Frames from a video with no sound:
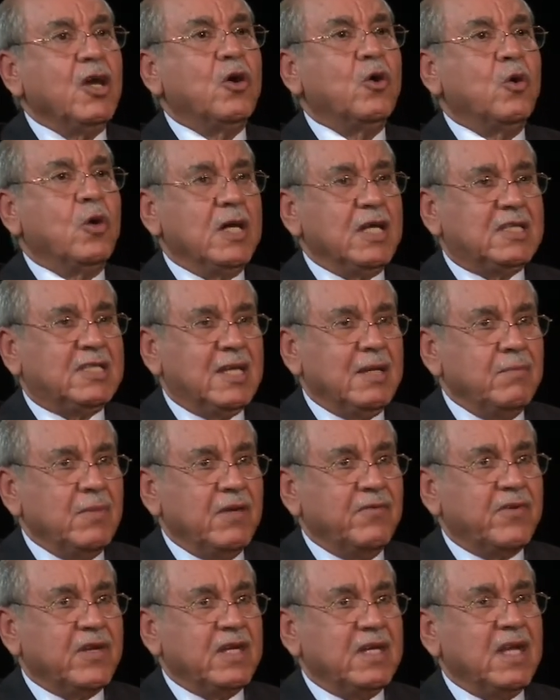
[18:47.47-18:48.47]
who hit him
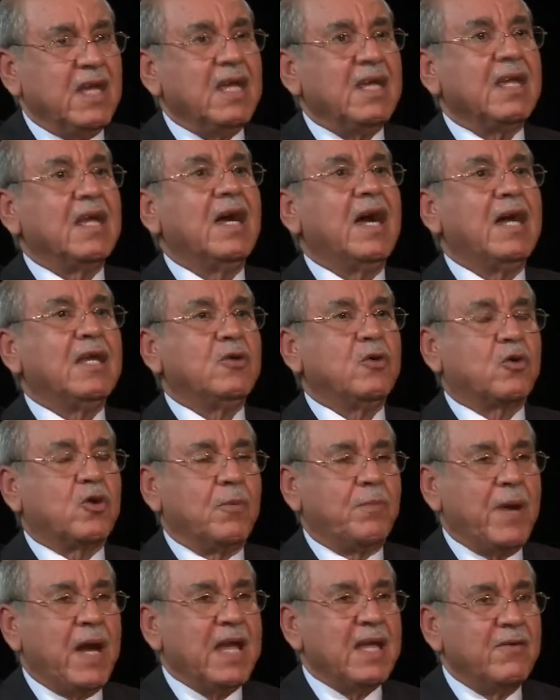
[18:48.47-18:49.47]
every day and
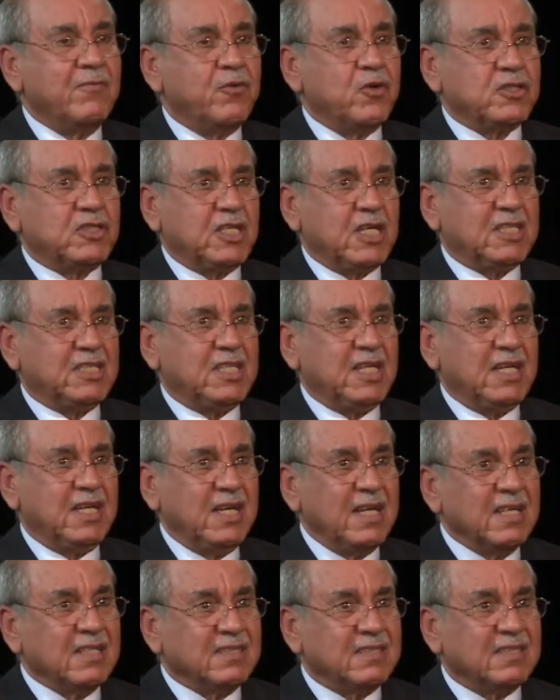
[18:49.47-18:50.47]
occupy him for 60
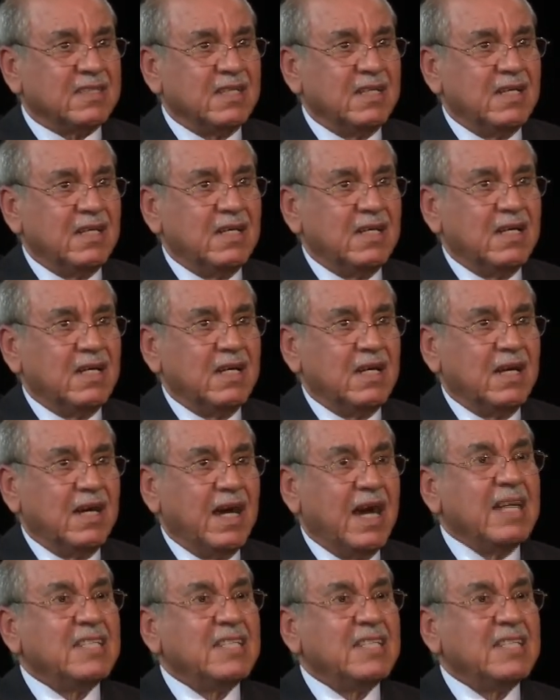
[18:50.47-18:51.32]
years uh, it's,